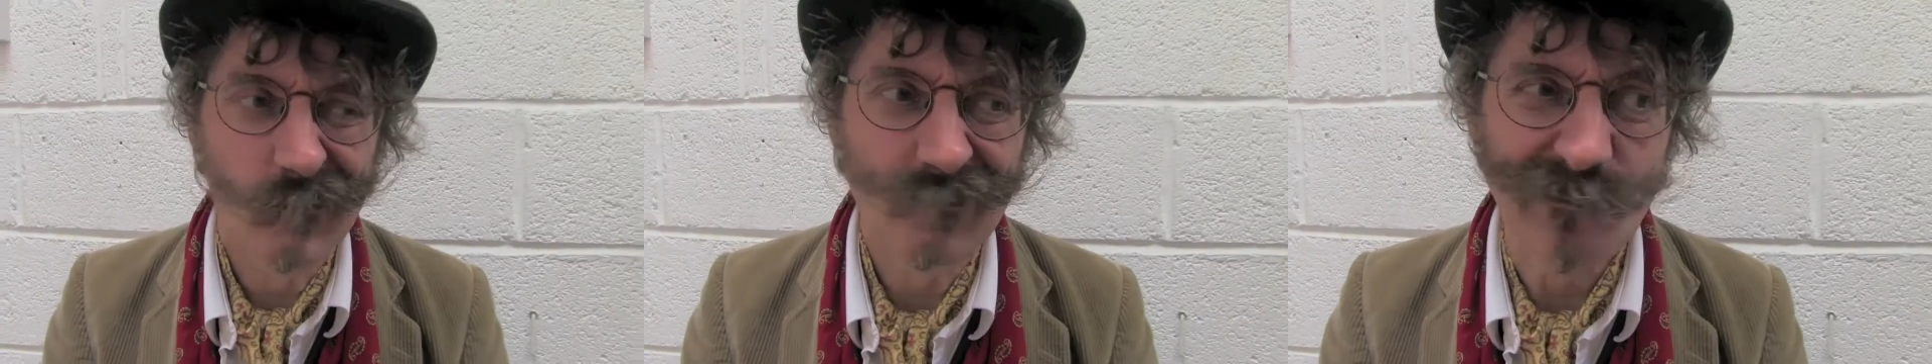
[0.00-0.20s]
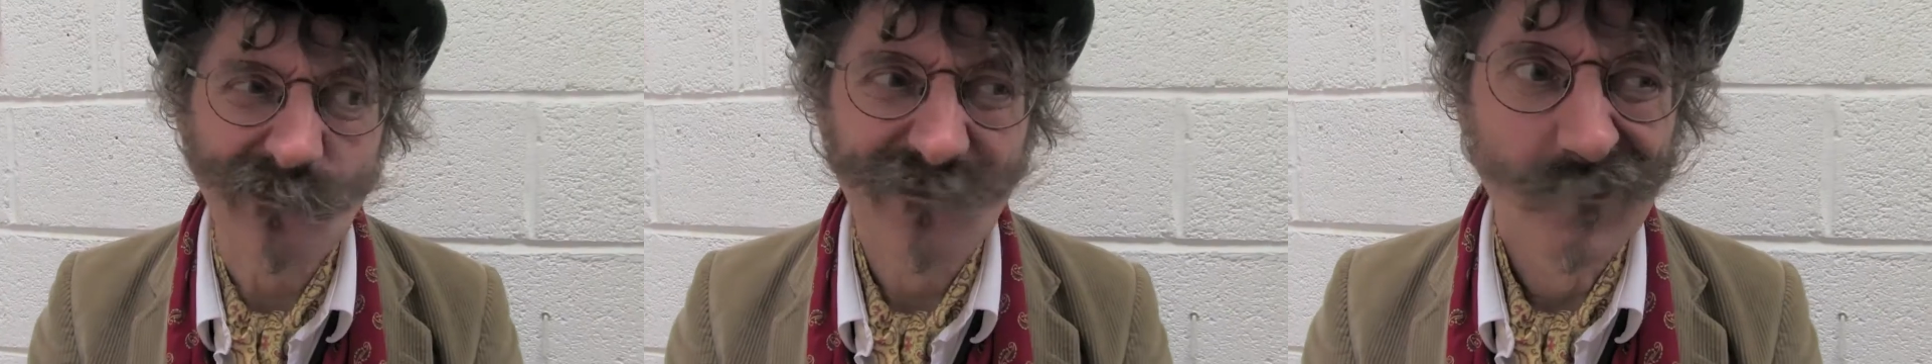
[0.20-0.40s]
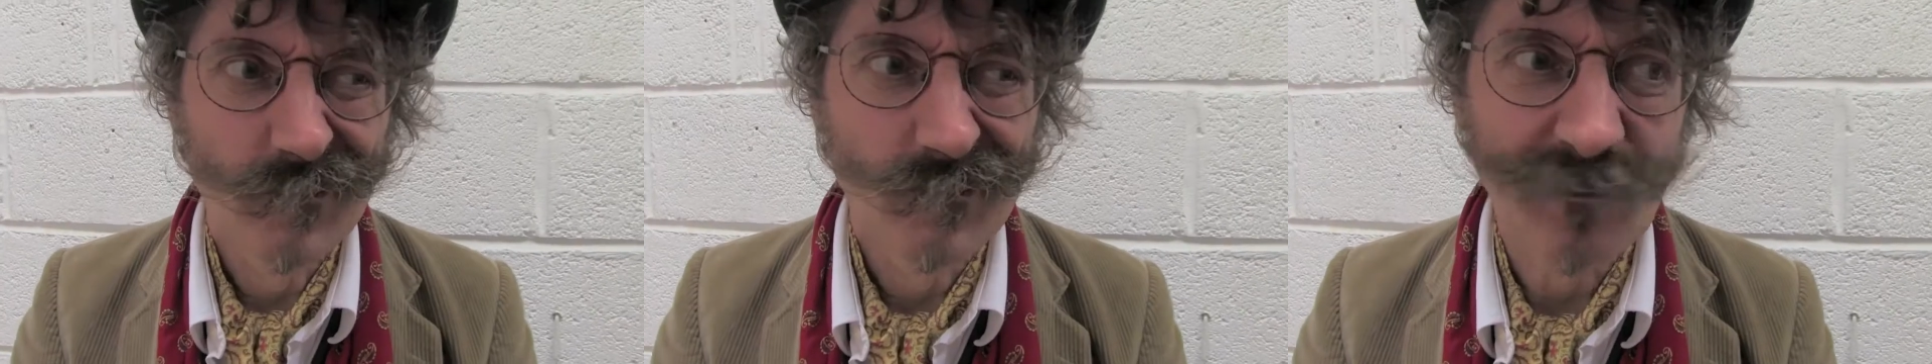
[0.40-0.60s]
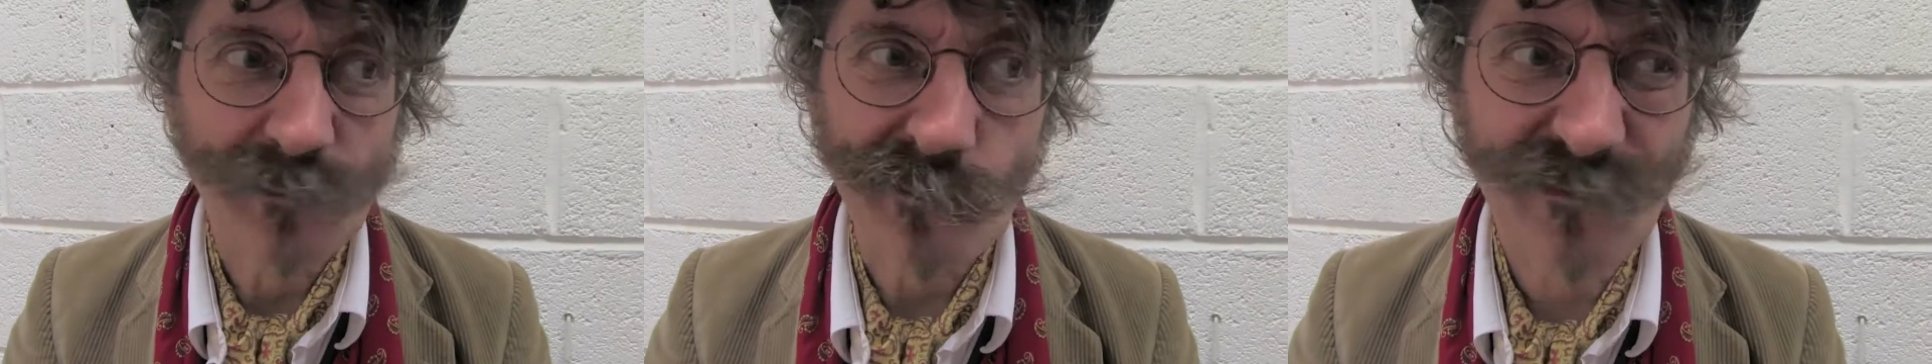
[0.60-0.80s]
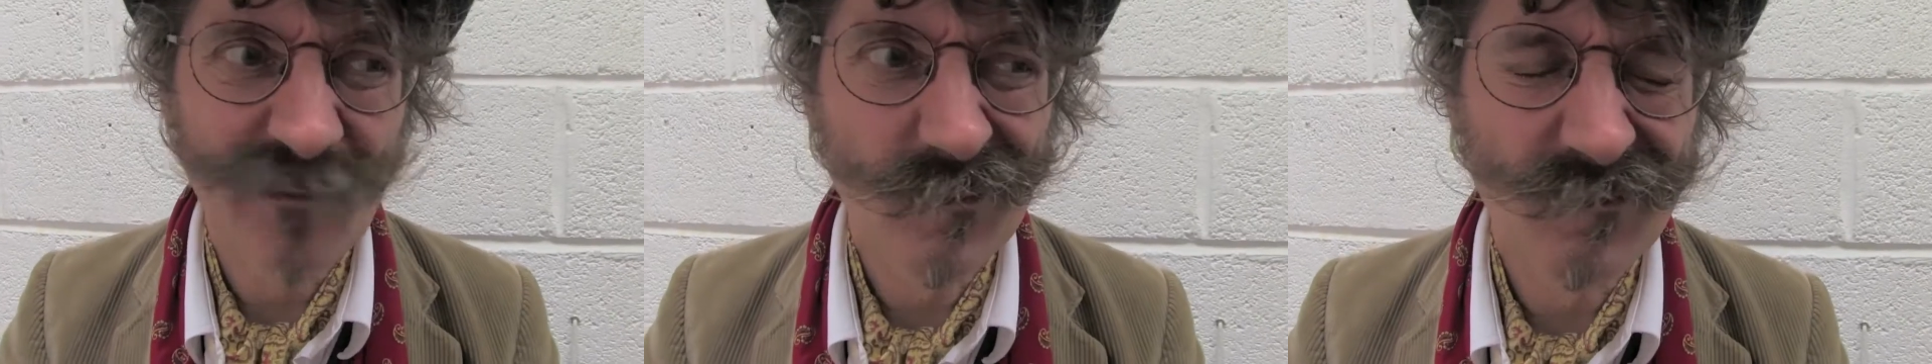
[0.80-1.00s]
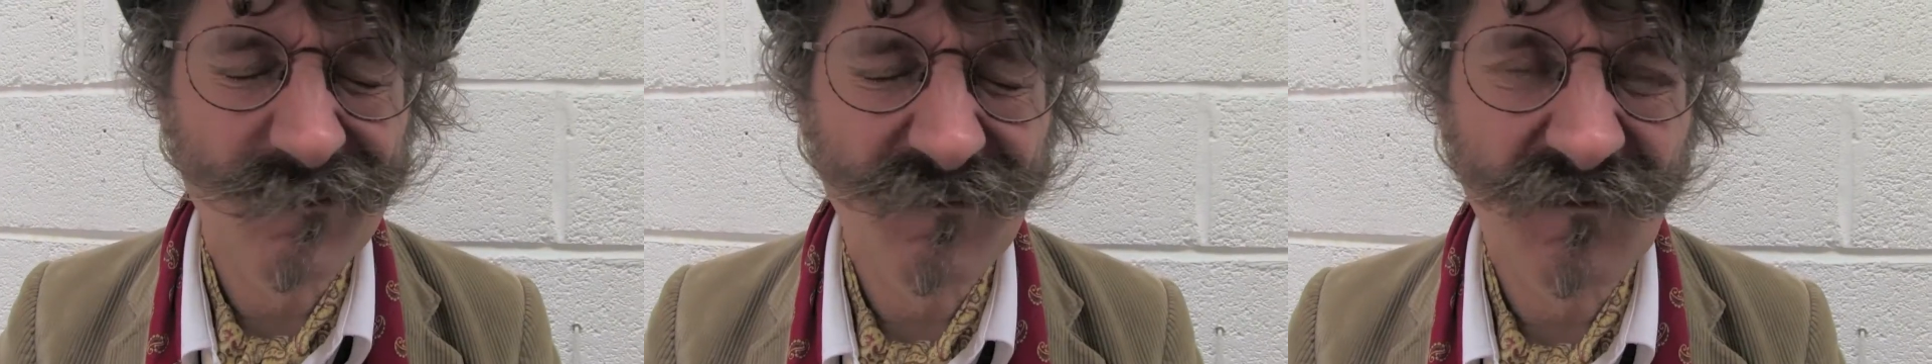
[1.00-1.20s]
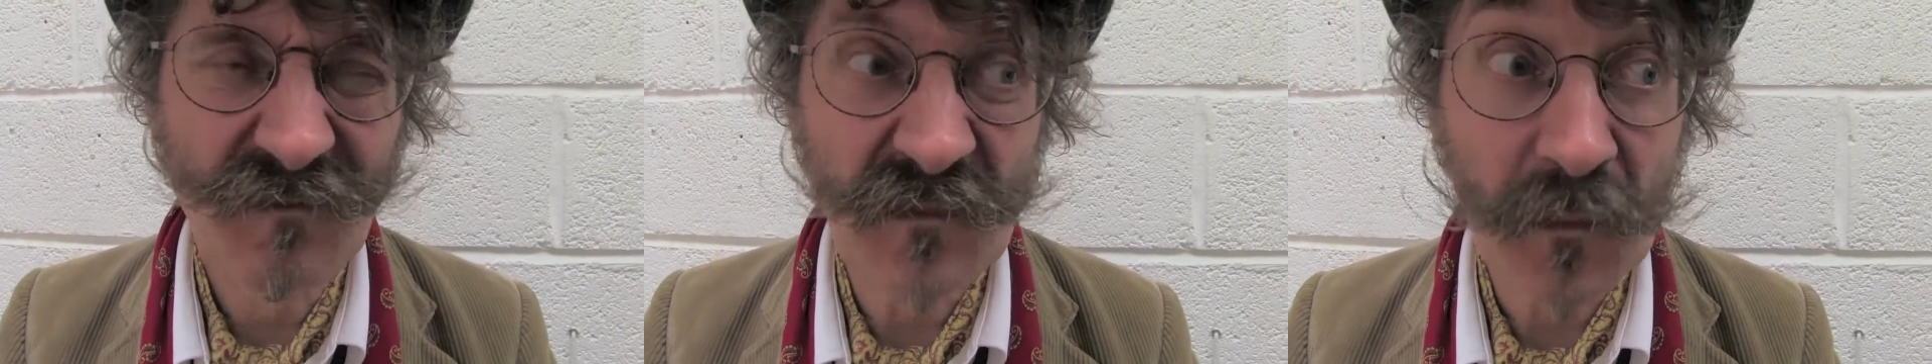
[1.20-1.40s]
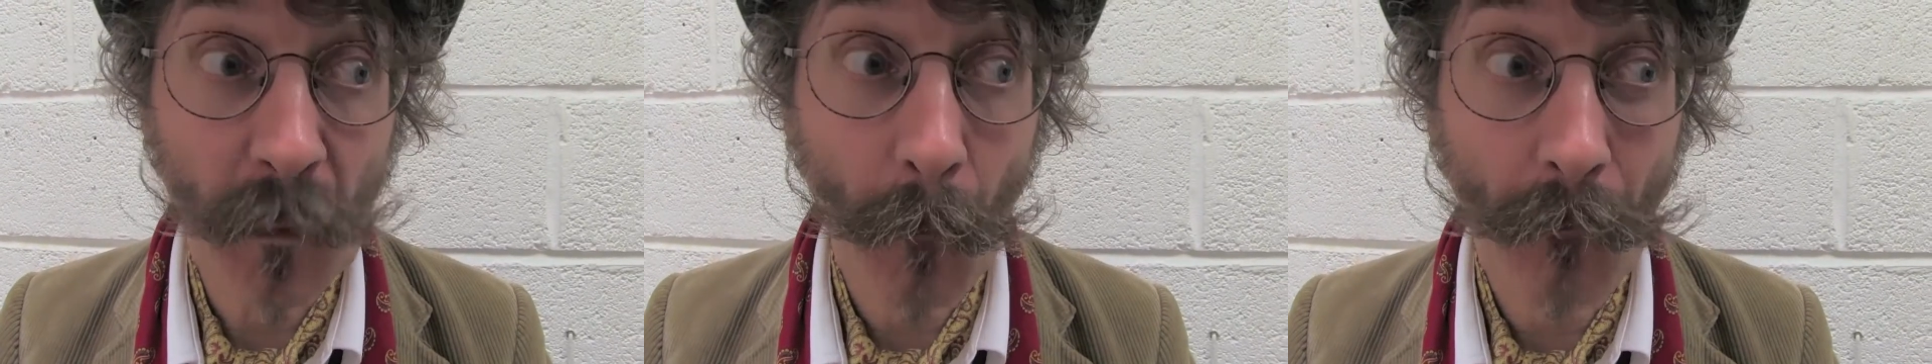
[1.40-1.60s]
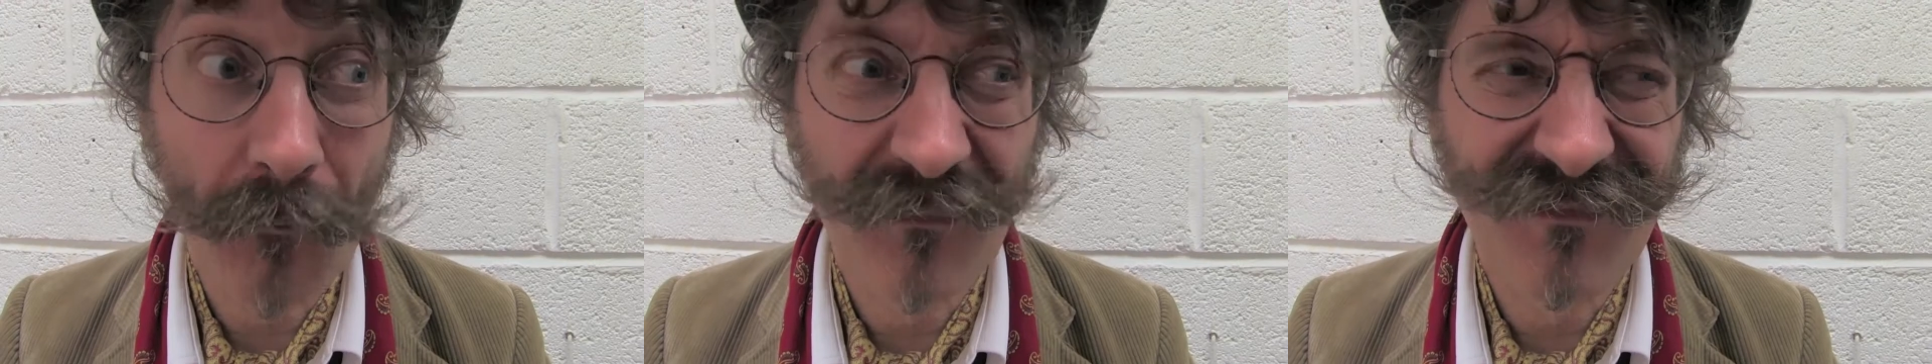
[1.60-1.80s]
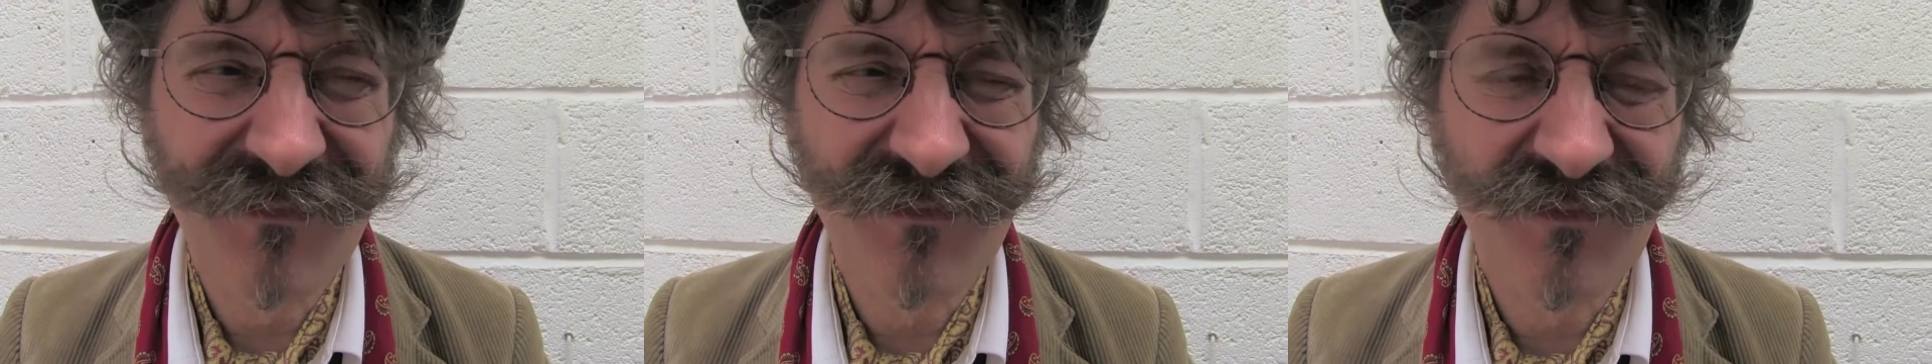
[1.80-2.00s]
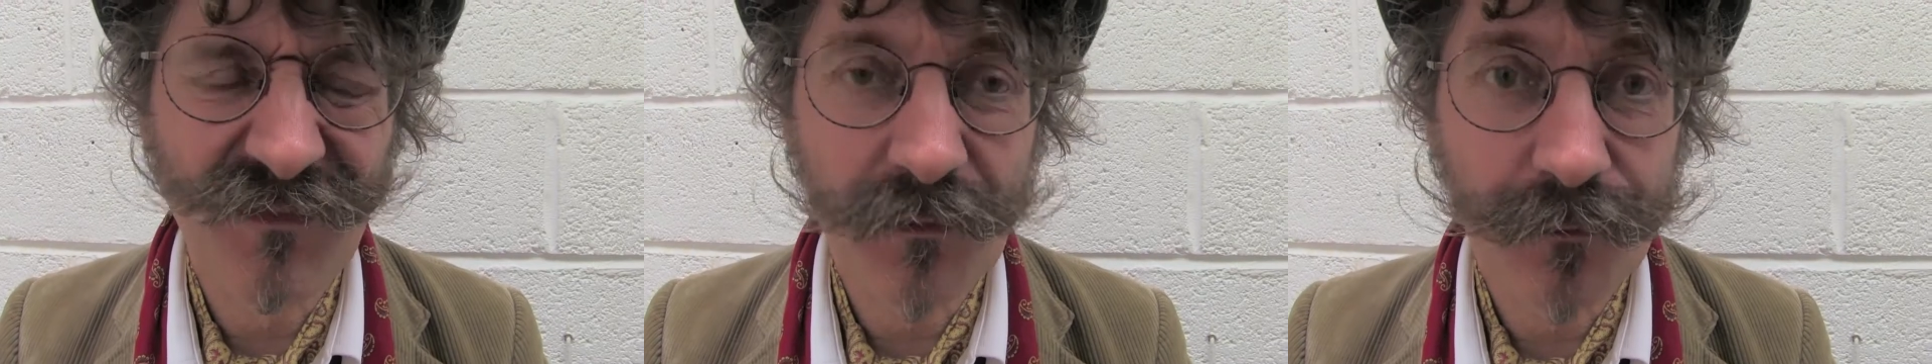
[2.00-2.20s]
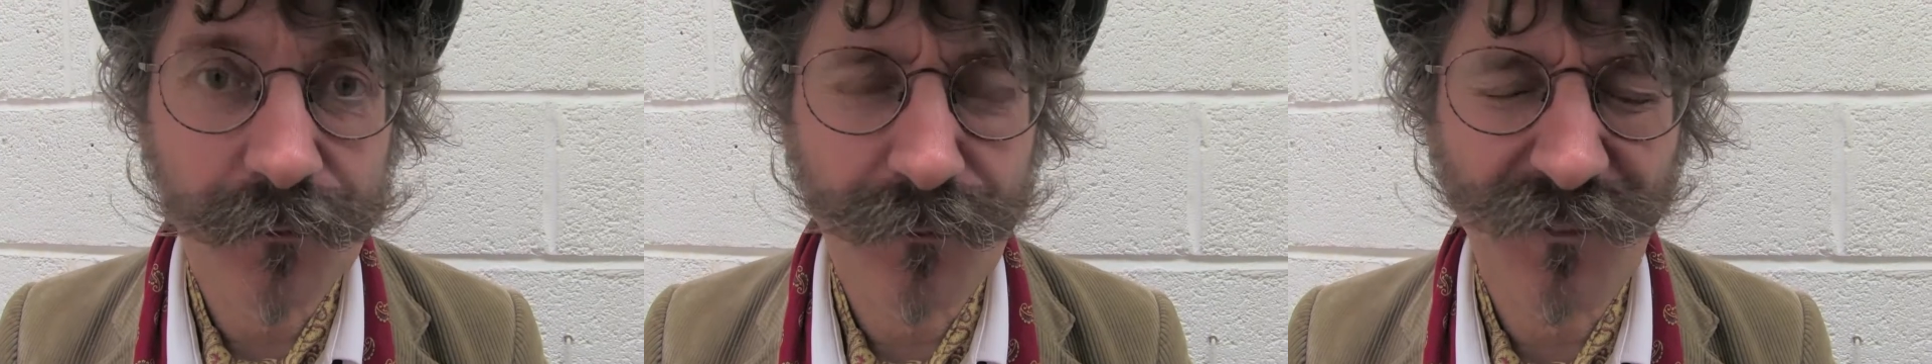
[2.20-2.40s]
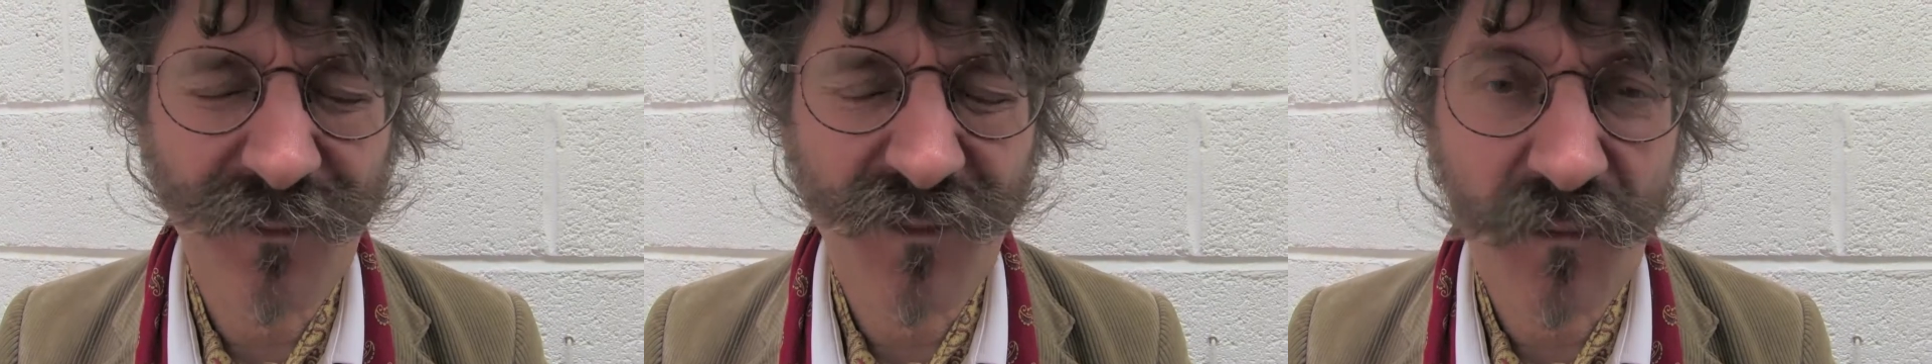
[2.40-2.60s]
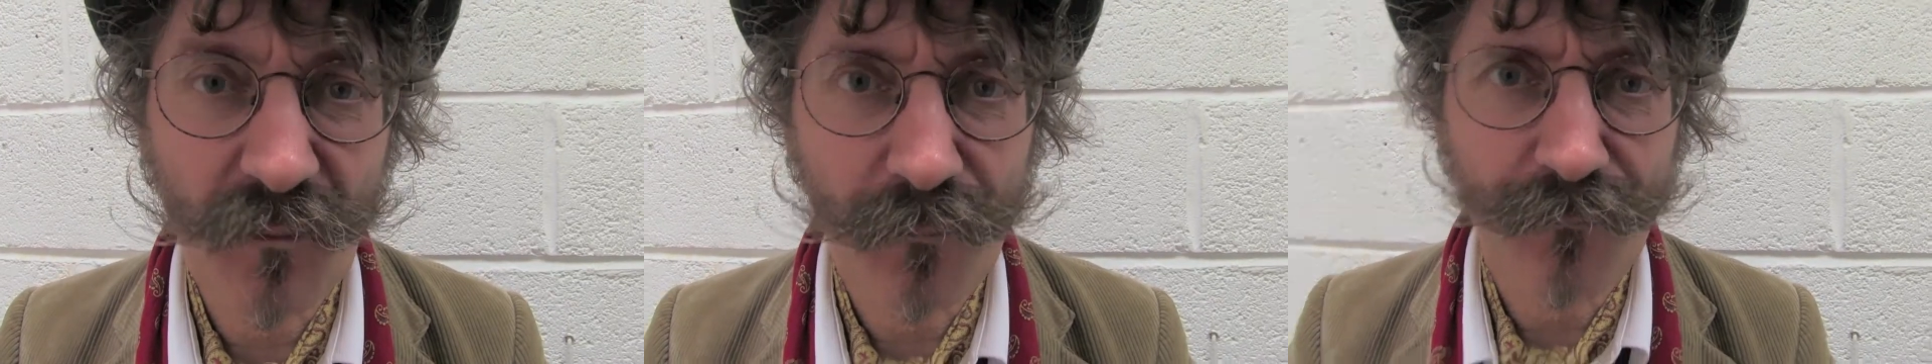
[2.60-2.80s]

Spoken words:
and ticking, but the excitement and the nerves are making it